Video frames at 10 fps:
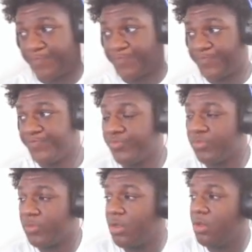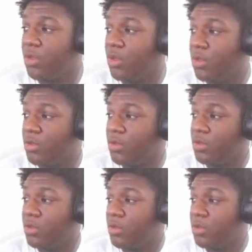
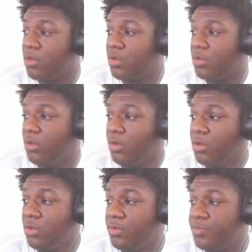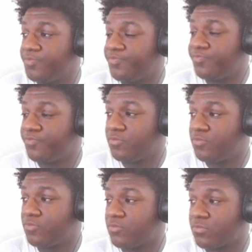
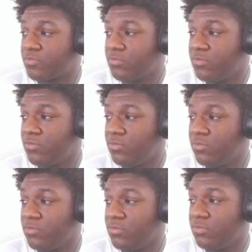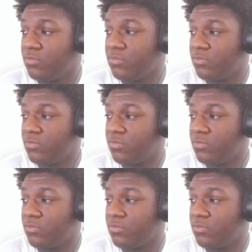Nothing is said.